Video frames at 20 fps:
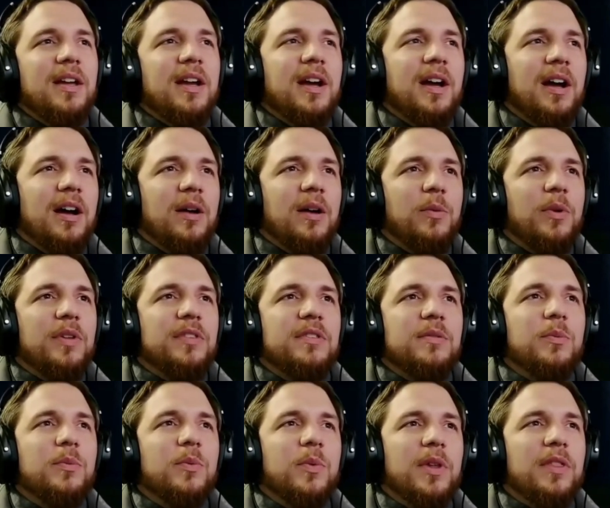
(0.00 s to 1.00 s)
Uh, with
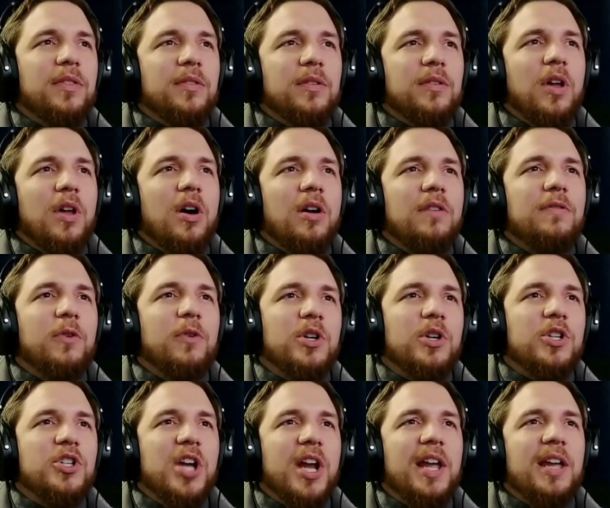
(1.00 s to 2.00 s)
with
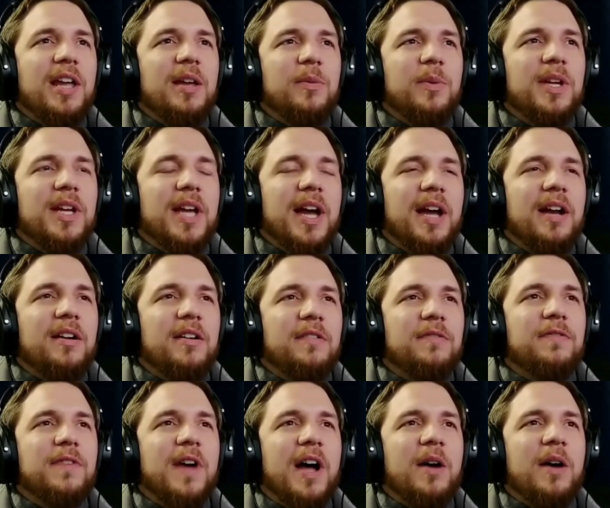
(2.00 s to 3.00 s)
Log4j, we kind of
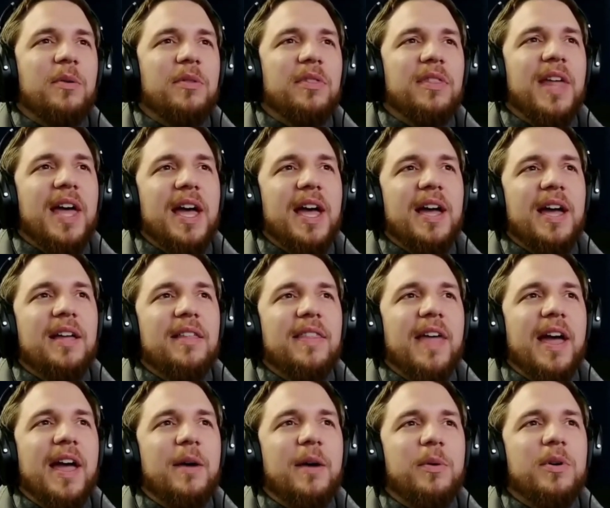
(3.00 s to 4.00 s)
found that
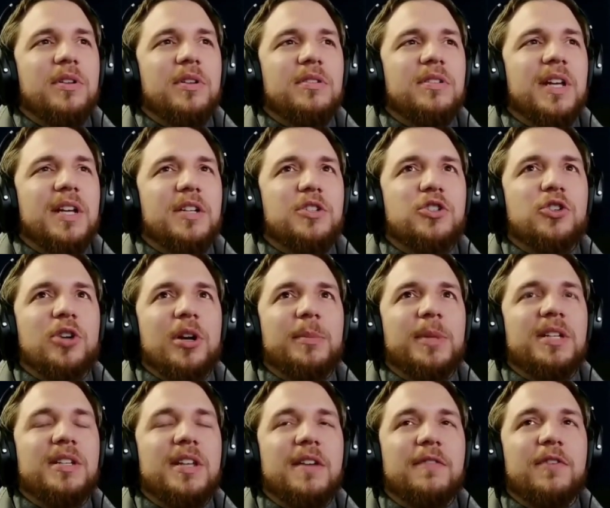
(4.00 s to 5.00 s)
that was
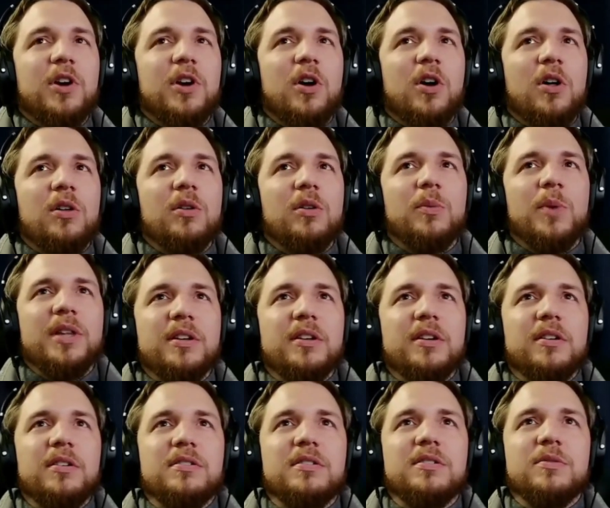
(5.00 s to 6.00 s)
extremely difficult
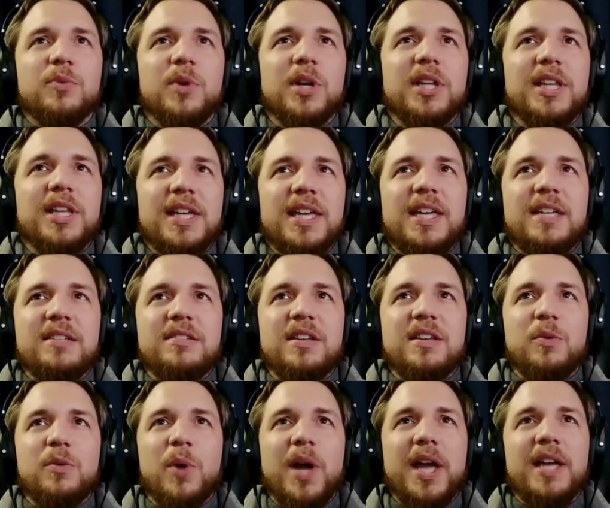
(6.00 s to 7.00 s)
there's really
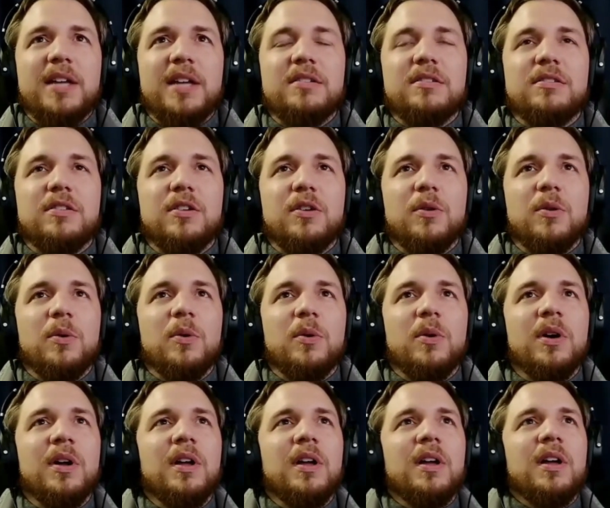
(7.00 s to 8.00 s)
easy ways to
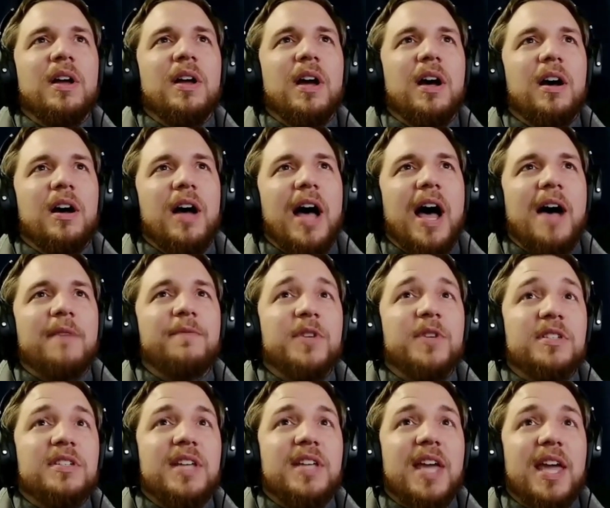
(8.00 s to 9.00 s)
uh,
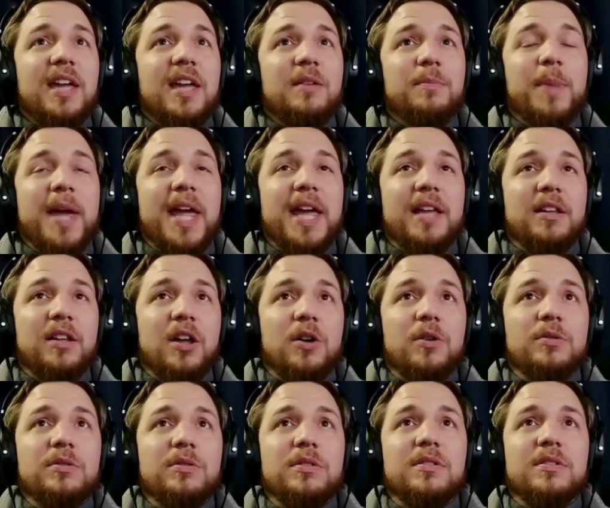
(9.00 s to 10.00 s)
obfuscate
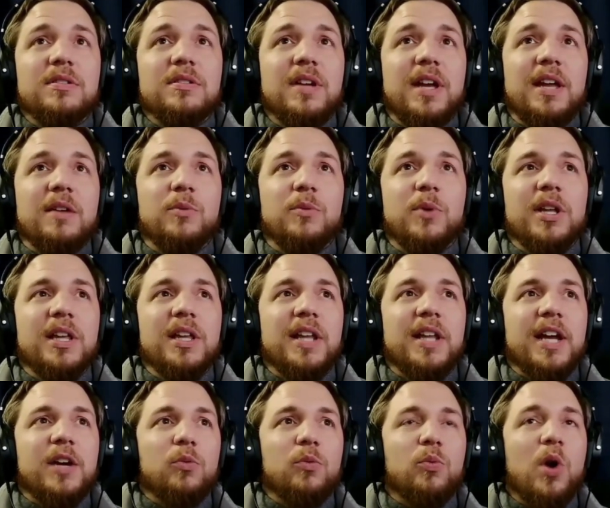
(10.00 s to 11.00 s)
payloads and really
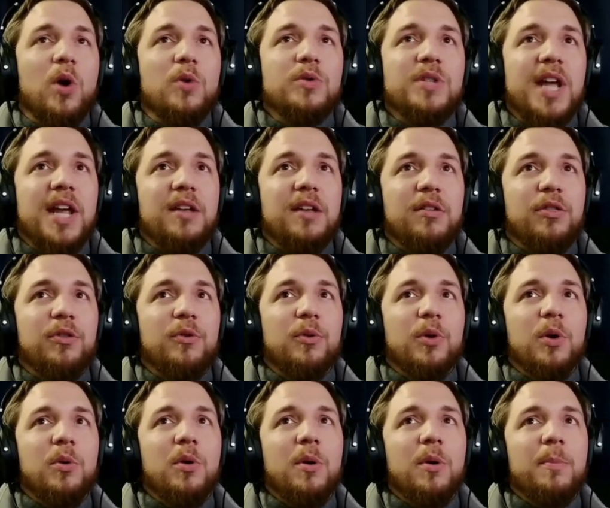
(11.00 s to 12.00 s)
like rotate
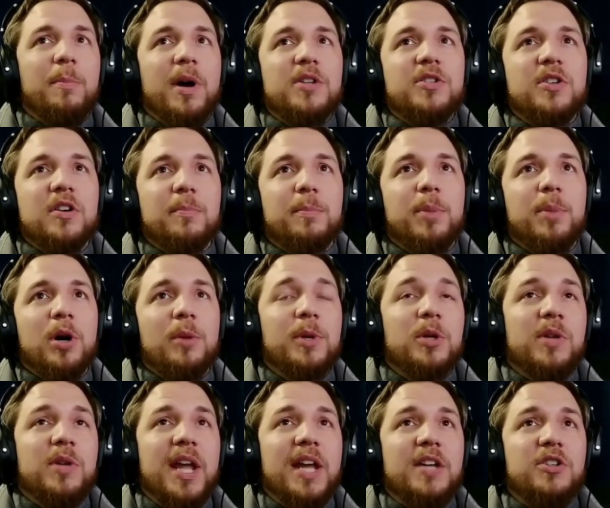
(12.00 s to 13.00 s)
through a bunch of
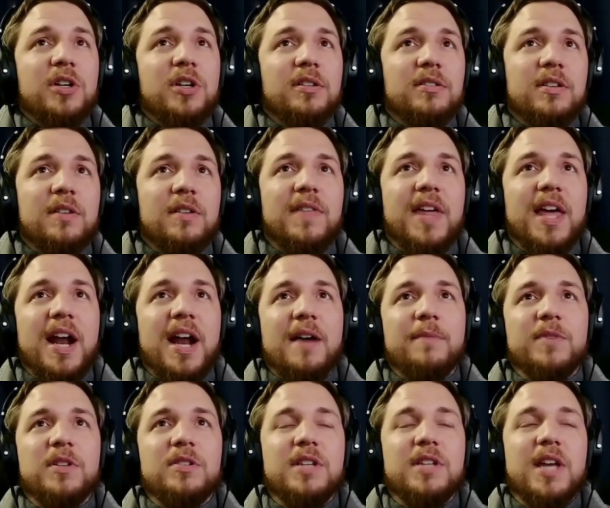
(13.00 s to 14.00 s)
permutations of that
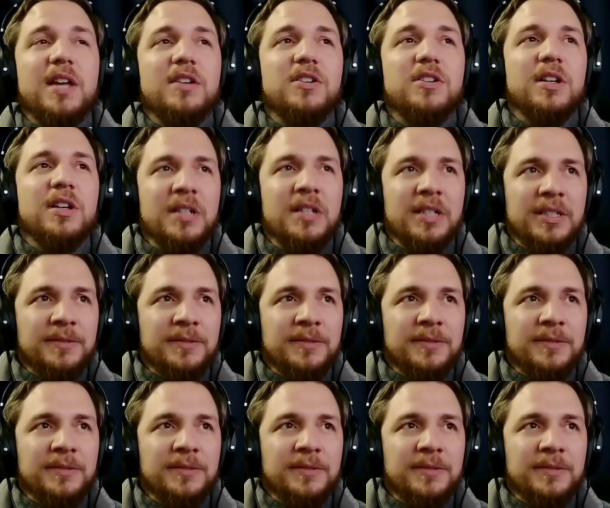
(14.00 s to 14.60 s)
obfuscation.